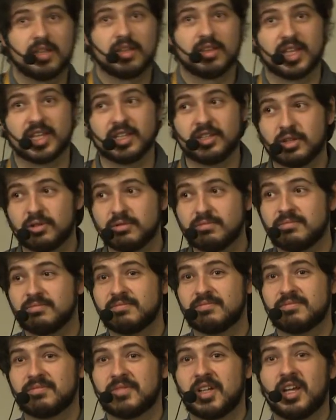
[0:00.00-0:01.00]
thank you.
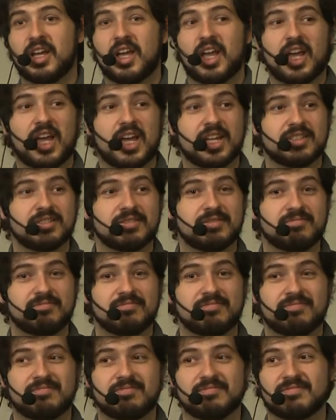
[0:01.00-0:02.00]
And
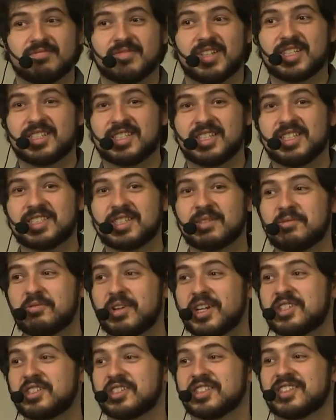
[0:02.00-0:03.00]
let's see some
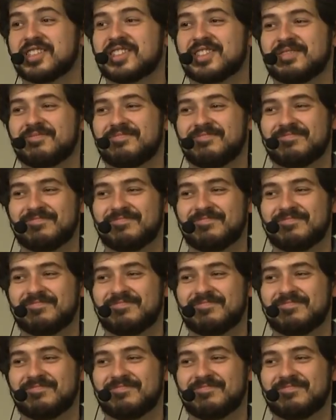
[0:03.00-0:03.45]
questions.